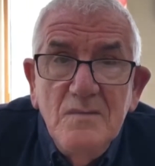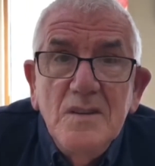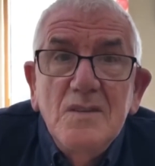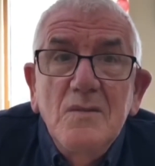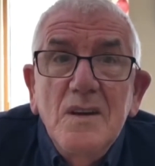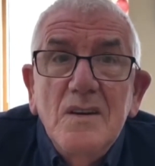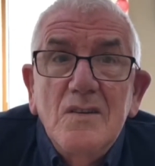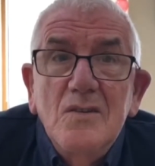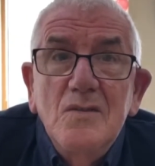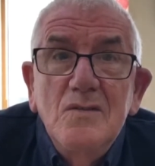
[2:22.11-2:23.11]
They had quite a
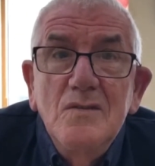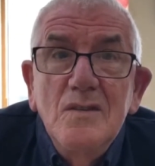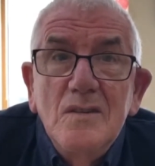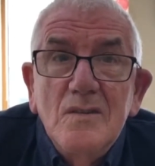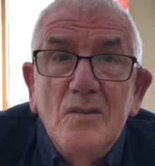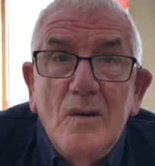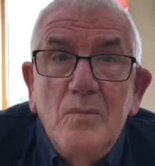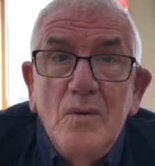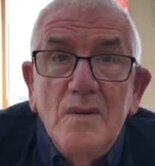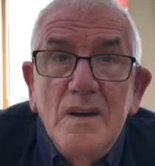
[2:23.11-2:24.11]
good lot
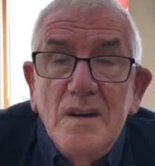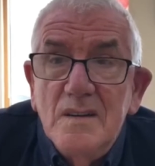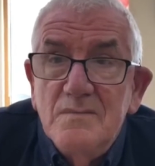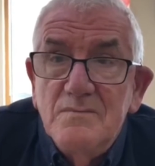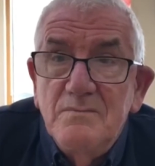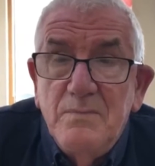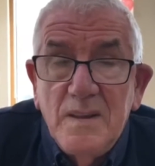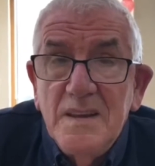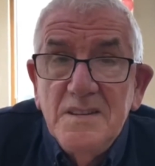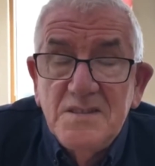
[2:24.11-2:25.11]
of
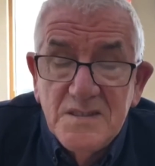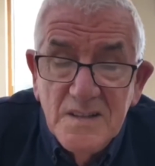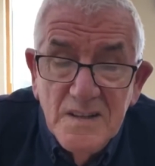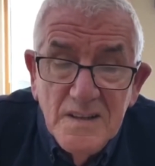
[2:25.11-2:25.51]
players.